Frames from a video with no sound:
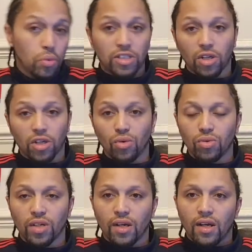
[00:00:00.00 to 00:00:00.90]

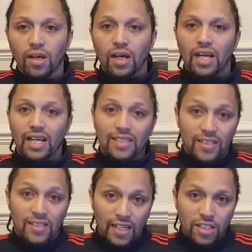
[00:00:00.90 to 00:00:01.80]
sold
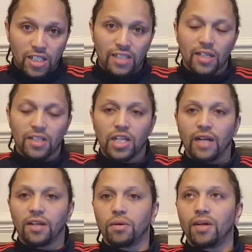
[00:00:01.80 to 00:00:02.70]
Alexis Sanchez in
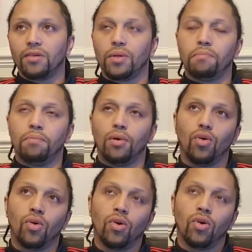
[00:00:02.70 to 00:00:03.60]
January. We
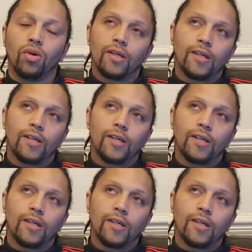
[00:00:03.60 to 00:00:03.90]
bought